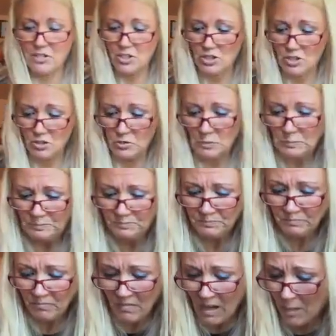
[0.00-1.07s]
to make
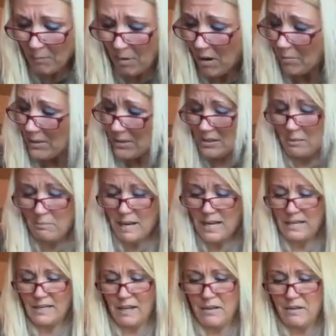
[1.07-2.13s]
the
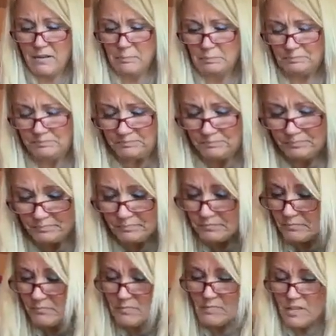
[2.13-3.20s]
whole head and a half.
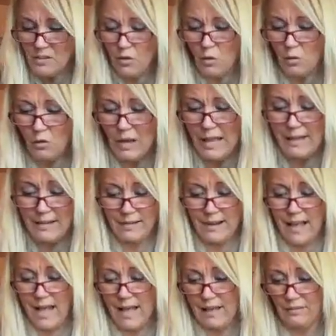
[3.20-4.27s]
because it
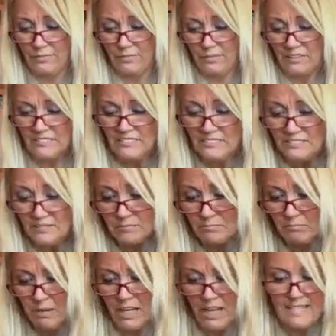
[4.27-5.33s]
will cook down to like
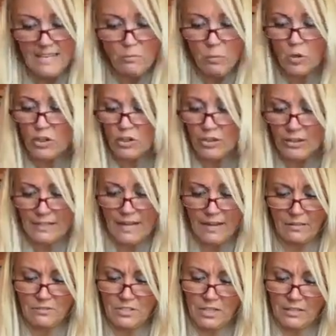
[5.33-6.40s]
nothing. And
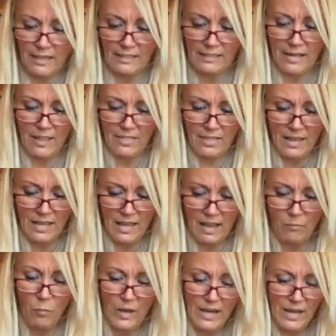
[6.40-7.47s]

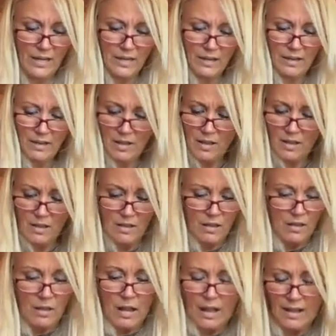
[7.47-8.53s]
it's funny when I go out
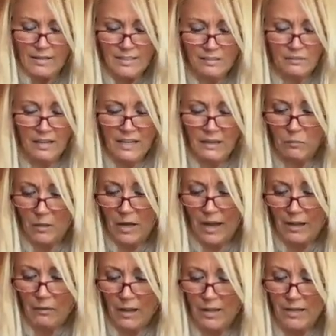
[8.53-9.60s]
to eat with
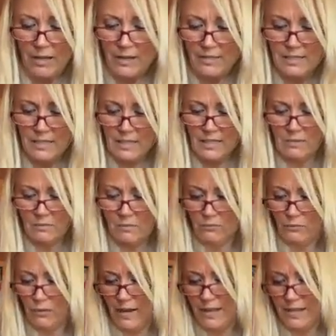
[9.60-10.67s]
friends
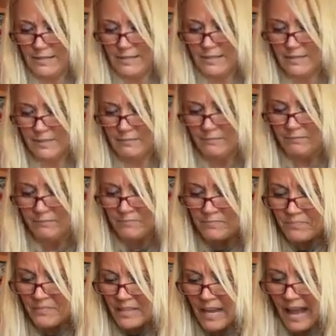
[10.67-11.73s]
how
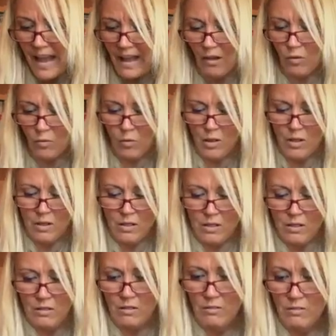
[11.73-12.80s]
they don't like
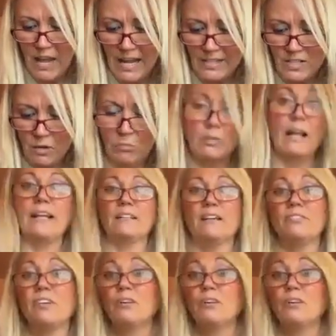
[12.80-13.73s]
leftovers and they'll just leave their